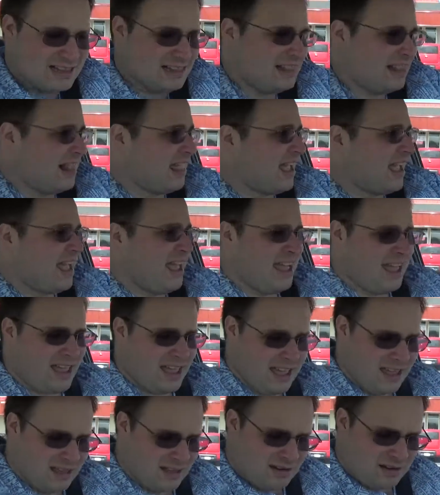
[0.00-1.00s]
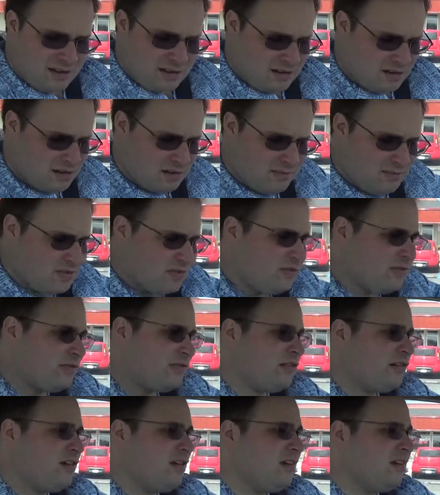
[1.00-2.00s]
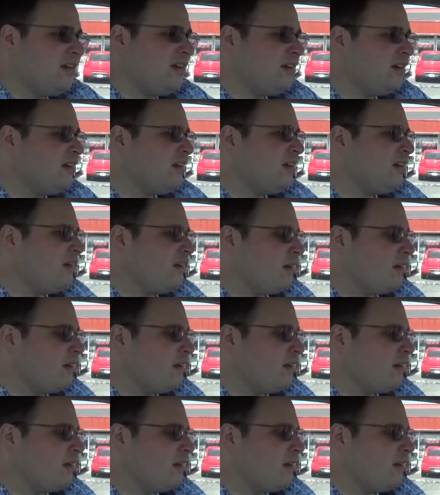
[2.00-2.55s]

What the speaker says: land of the free.